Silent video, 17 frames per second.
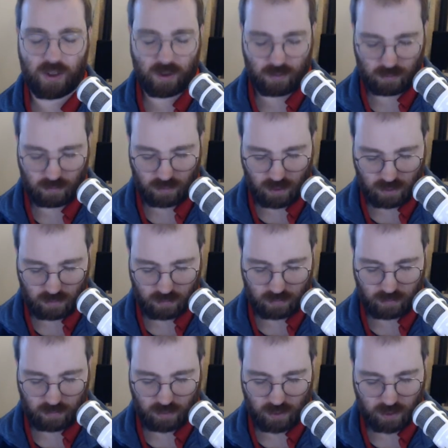
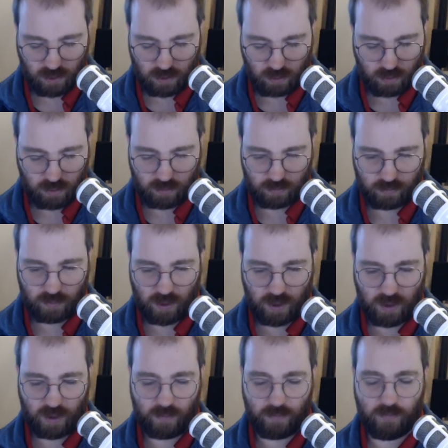not good.
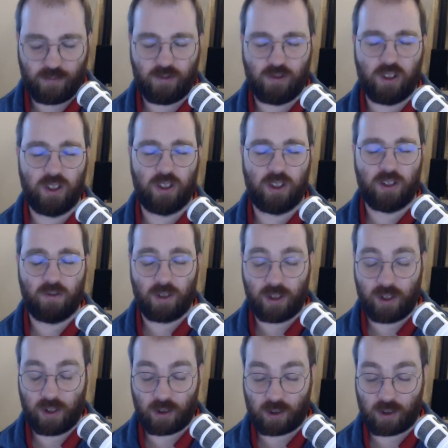Really,
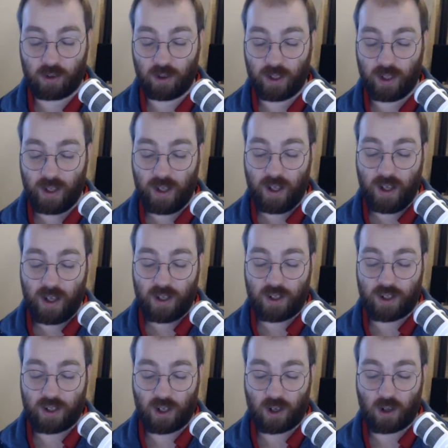really not good.
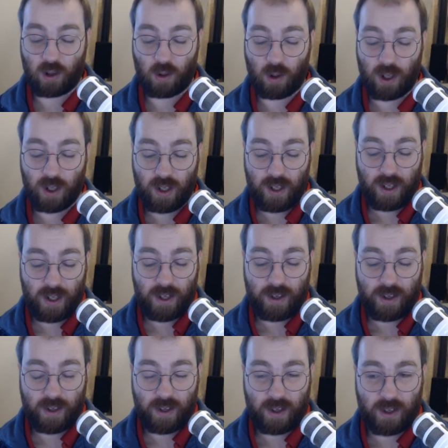So
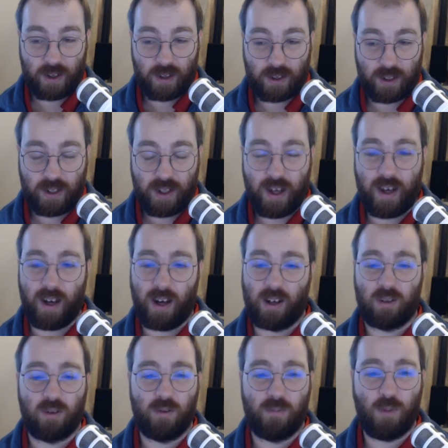yeah,
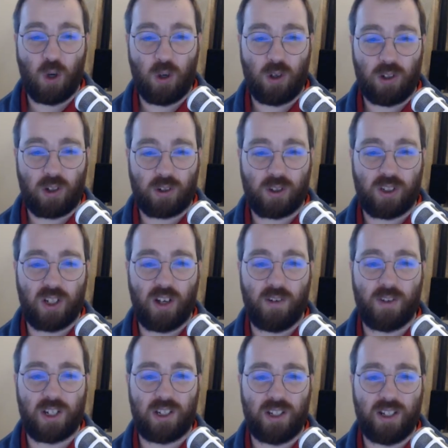more long
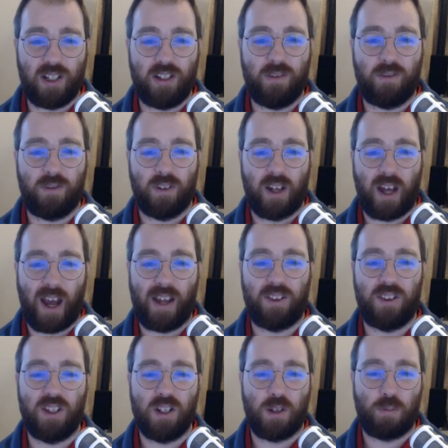service leave
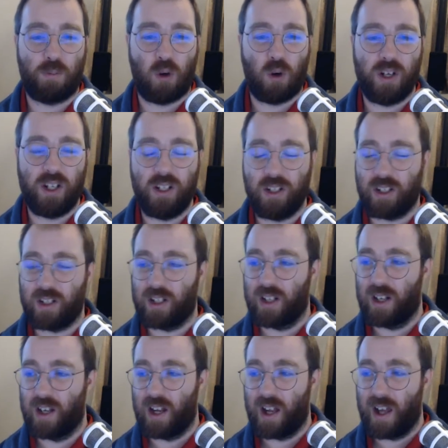at this point,
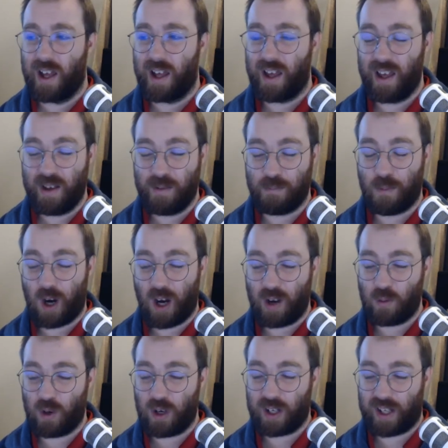it might
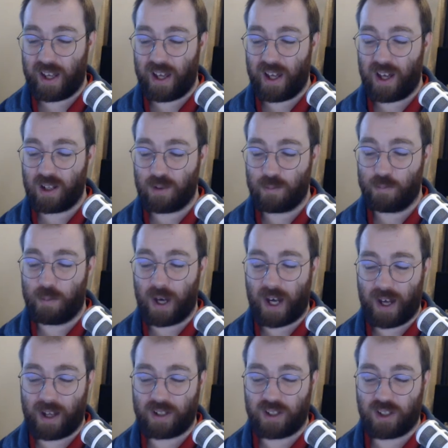work out,
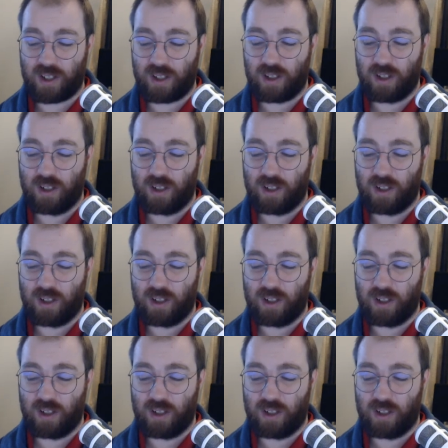but